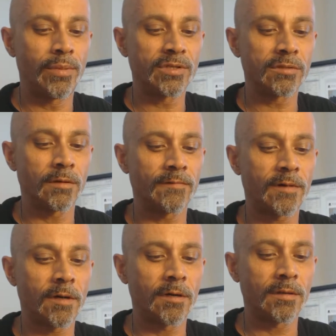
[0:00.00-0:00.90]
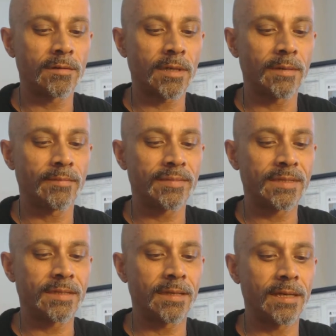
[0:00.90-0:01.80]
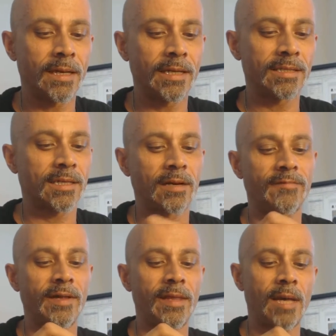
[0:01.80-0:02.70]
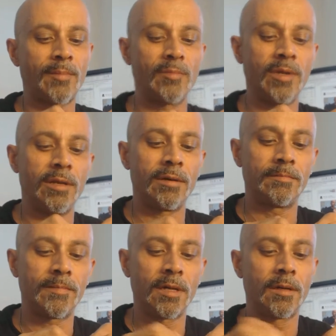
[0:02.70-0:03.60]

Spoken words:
but so far, I just got to find the happy medium.